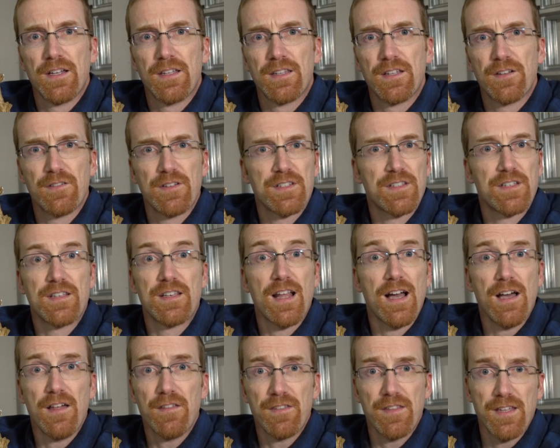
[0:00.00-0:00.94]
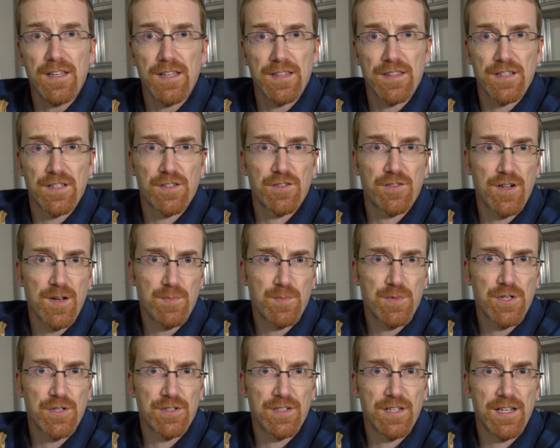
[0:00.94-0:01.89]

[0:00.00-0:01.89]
There is nothing in the scripture